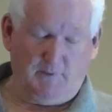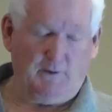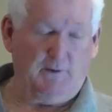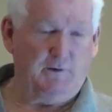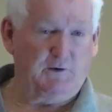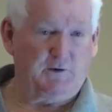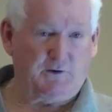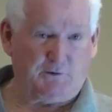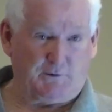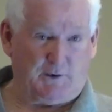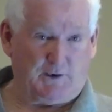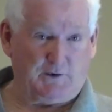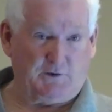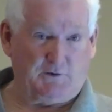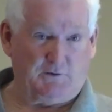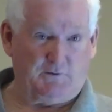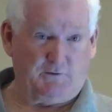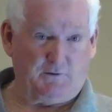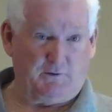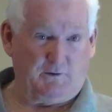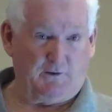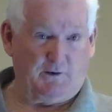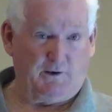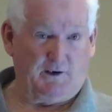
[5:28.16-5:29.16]

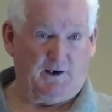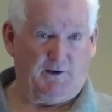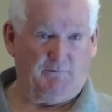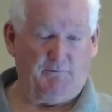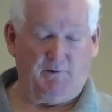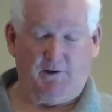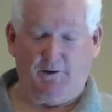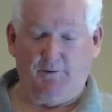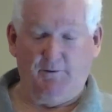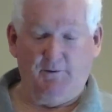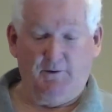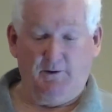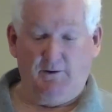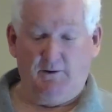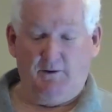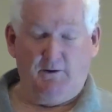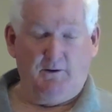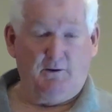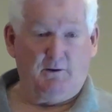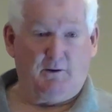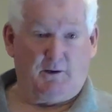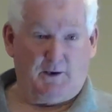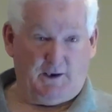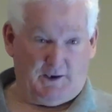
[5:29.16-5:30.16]
instructions to the governor.
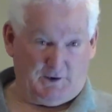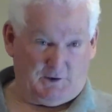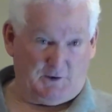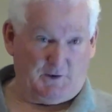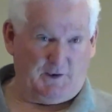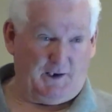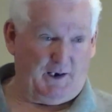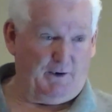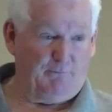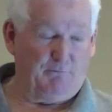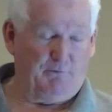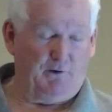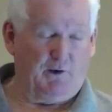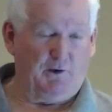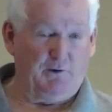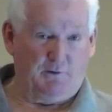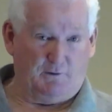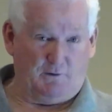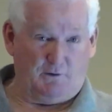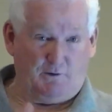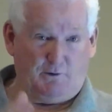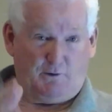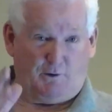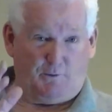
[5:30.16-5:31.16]
I actually have
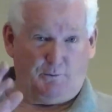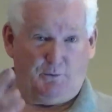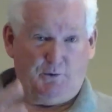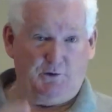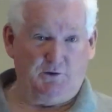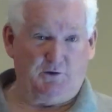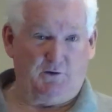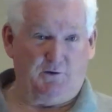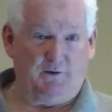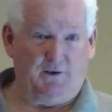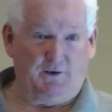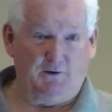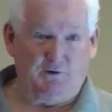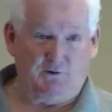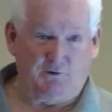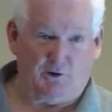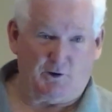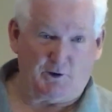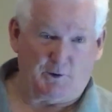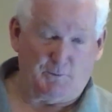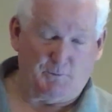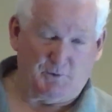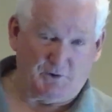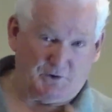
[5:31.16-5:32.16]
the copies of those
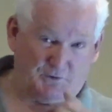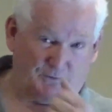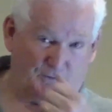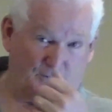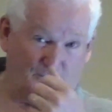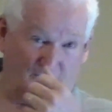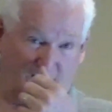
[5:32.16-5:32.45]
documents from